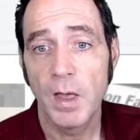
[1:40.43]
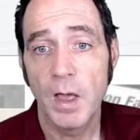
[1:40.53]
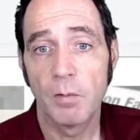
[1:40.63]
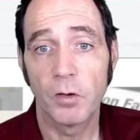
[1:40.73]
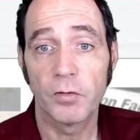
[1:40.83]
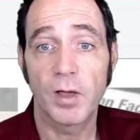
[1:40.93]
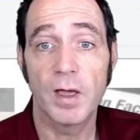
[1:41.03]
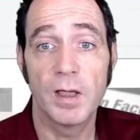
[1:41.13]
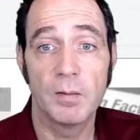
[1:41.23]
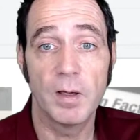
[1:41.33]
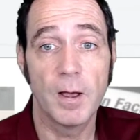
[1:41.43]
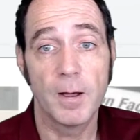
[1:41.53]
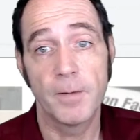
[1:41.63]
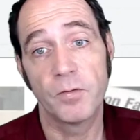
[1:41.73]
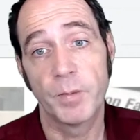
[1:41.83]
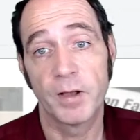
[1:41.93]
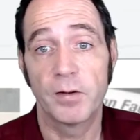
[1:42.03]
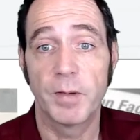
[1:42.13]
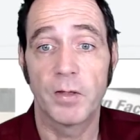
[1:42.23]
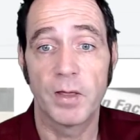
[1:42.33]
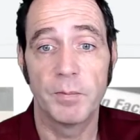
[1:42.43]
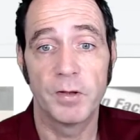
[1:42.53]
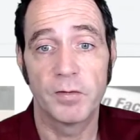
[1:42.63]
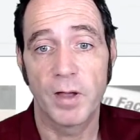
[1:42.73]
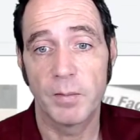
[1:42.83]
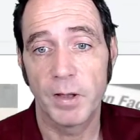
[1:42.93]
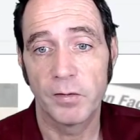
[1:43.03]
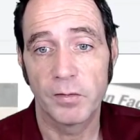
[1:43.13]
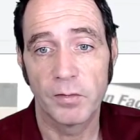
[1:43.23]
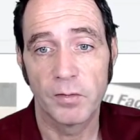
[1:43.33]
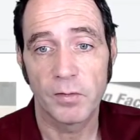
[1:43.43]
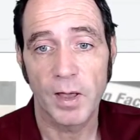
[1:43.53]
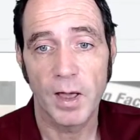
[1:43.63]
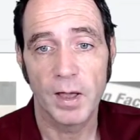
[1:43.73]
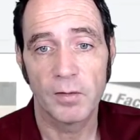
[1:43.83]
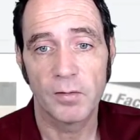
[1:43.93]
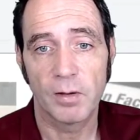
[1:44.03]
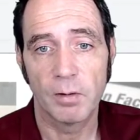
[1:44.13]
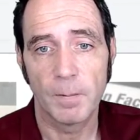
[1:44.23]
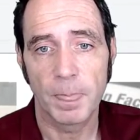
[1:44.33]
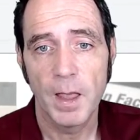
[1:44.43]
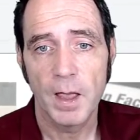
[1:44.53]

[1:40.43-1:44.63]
We also get information about the image dimensions and so on,